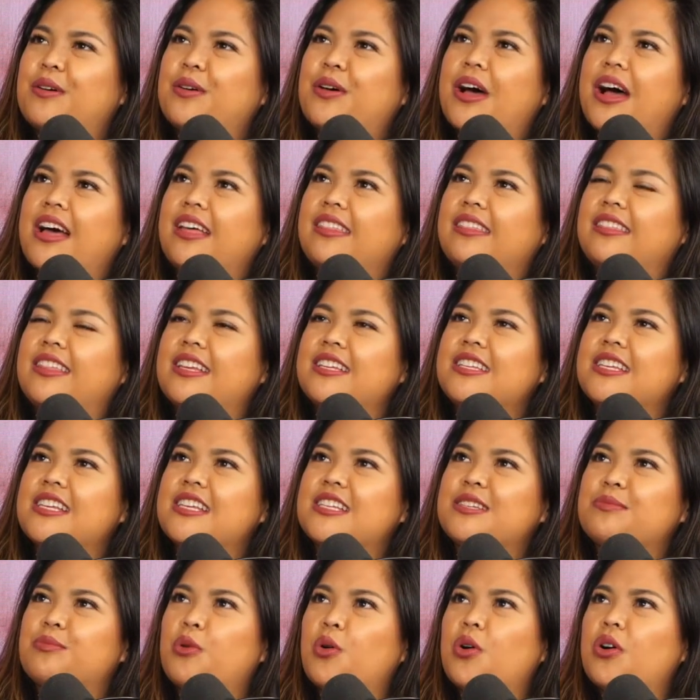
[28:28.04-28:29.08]
This is
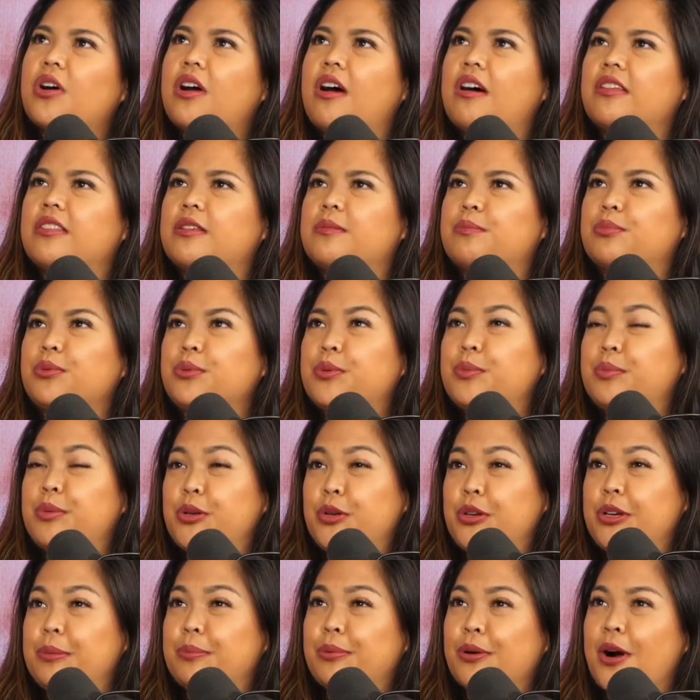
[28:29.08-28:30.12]
more on the
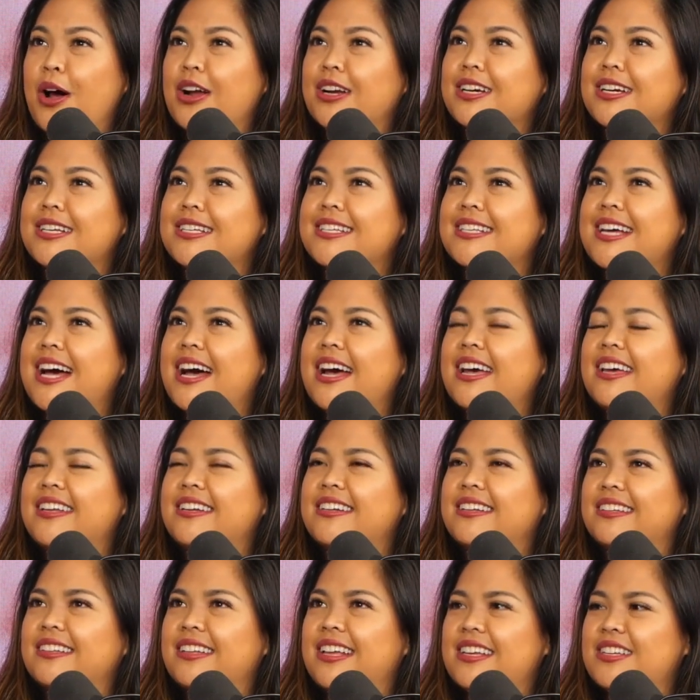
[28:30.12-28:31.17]
beauty product side,
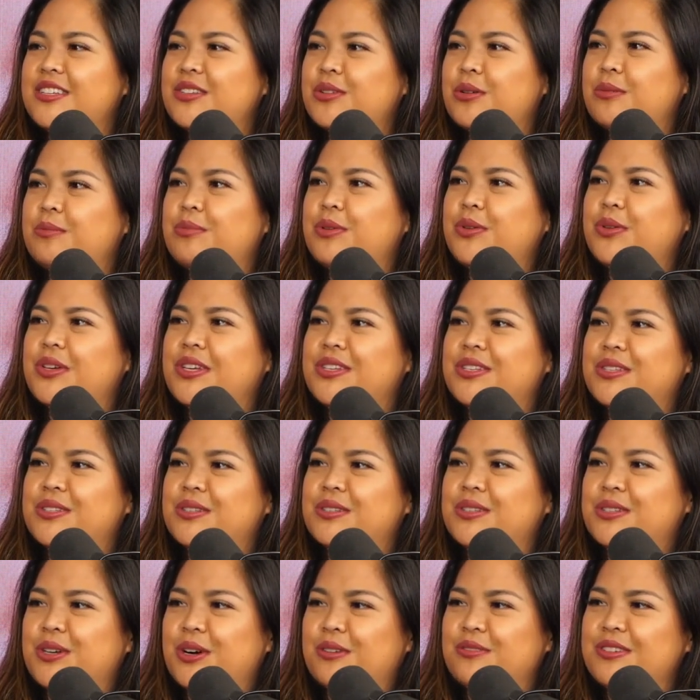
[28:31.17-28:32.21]
less so beauty
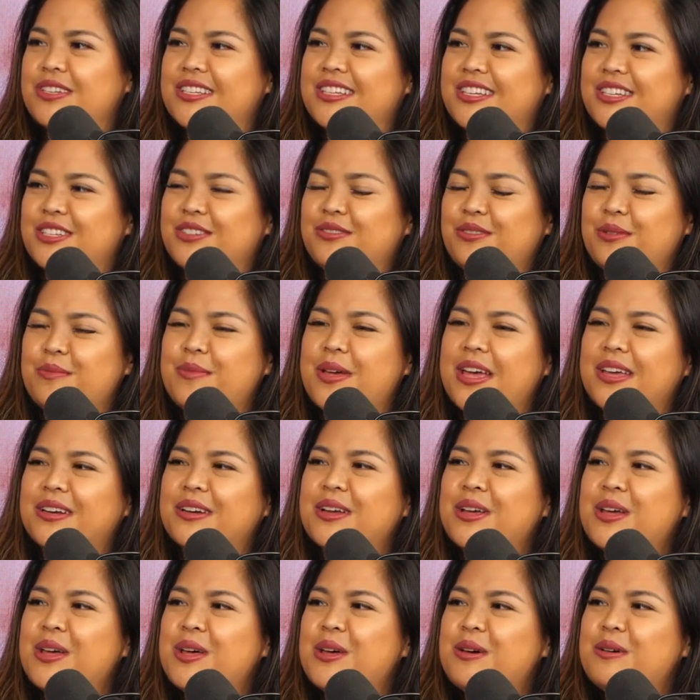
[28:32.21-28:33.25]
services for men.
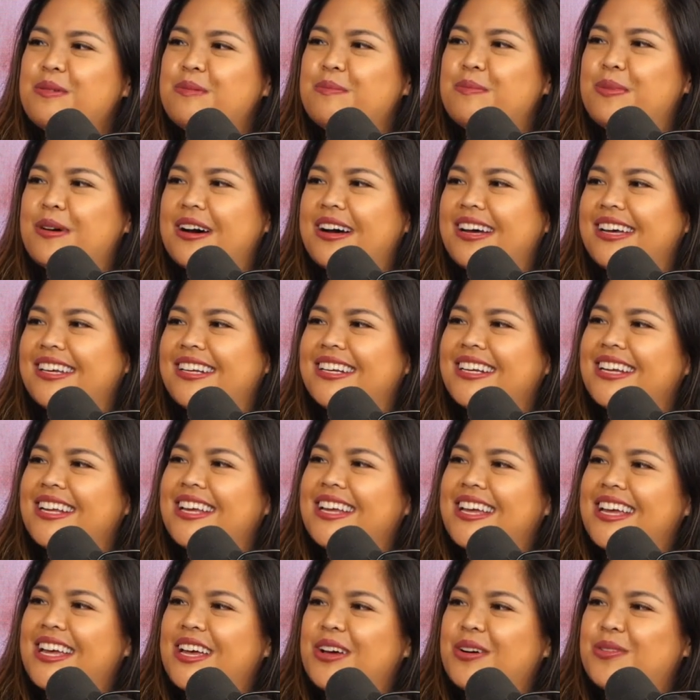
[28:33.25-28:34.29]
But
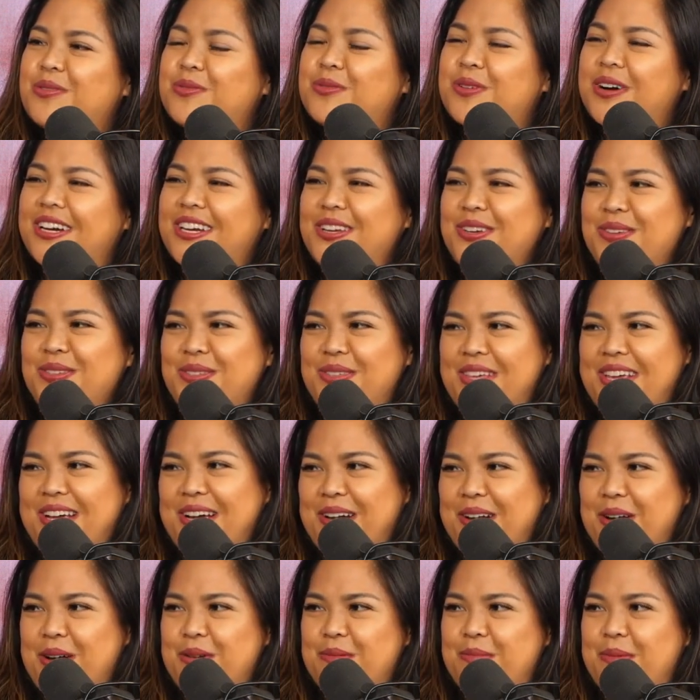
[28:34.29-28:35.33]
what do you think
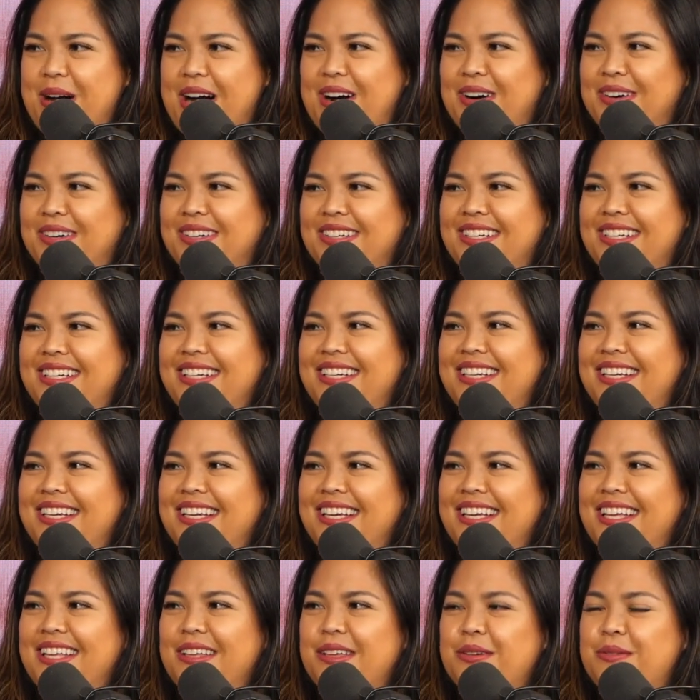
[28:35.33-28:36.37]
about
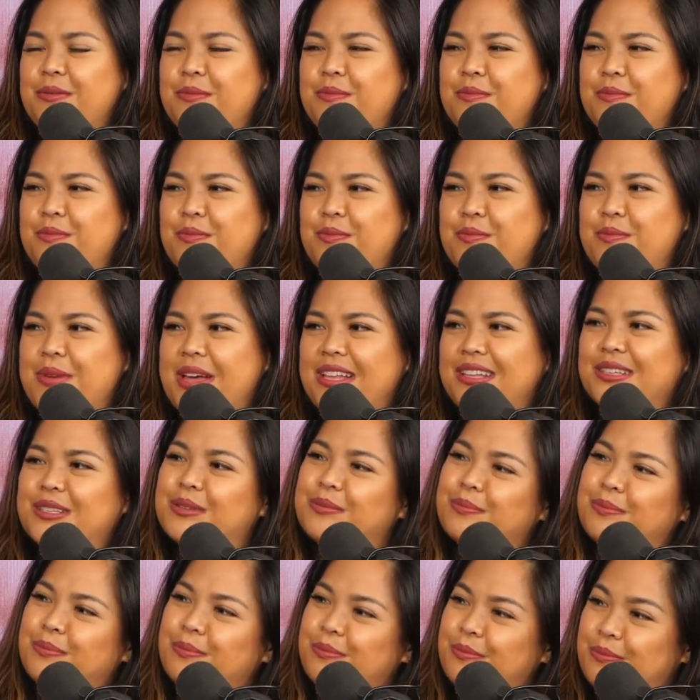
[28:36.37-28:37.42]
men's
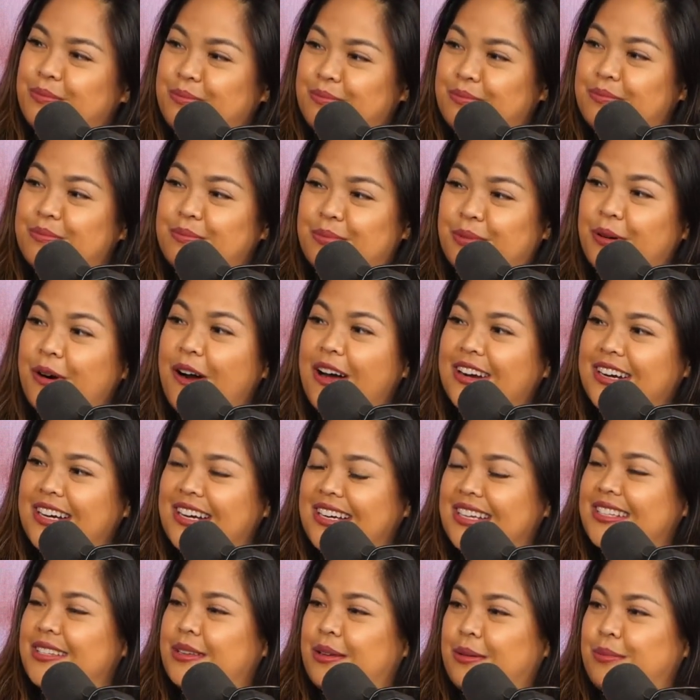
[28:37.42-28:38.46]

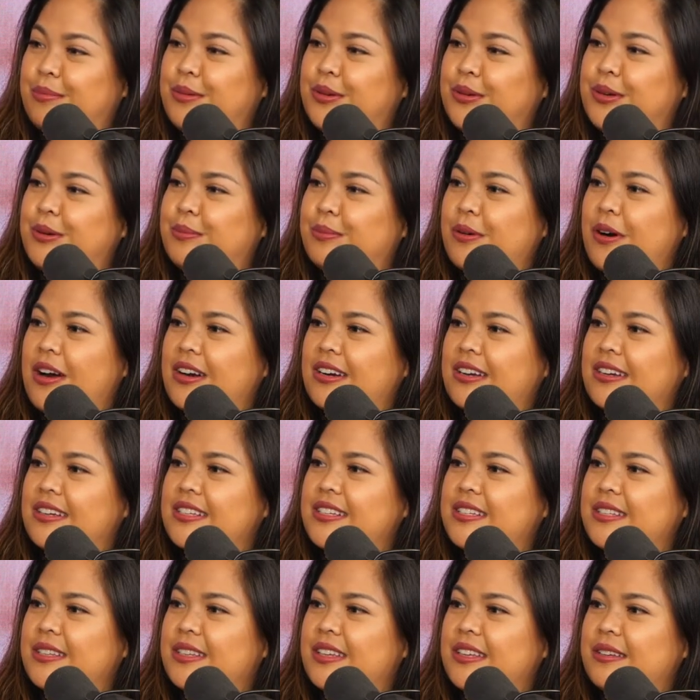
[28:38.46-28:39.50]
products, like beauty
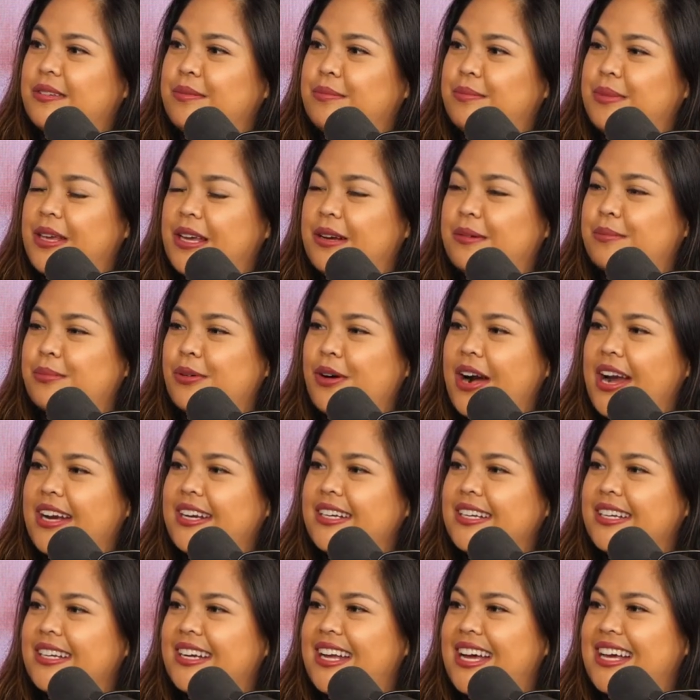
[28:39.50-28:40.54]
products, being
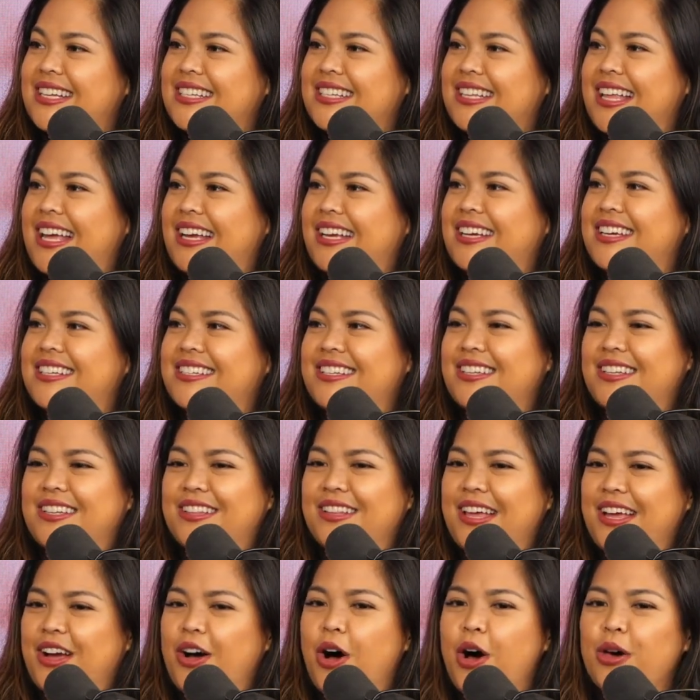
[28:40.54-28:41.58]
branded as like, because
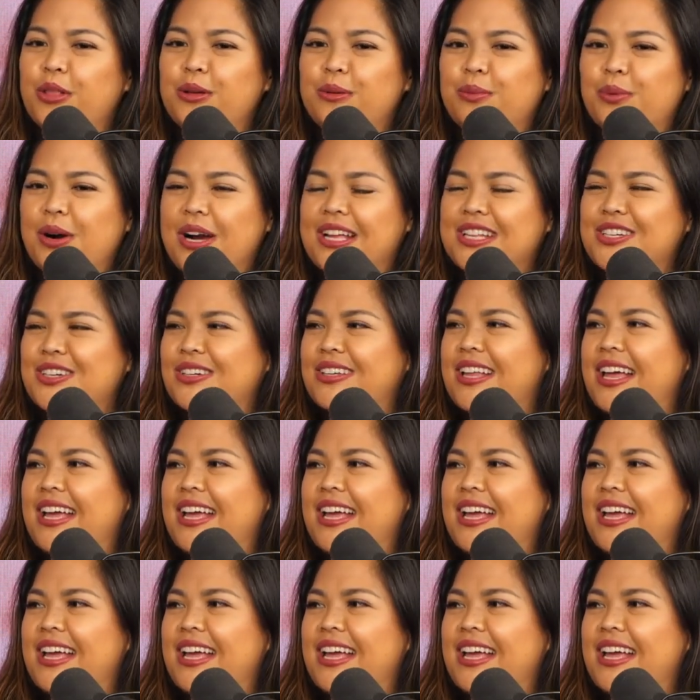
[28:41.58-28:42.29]
like all the brands are like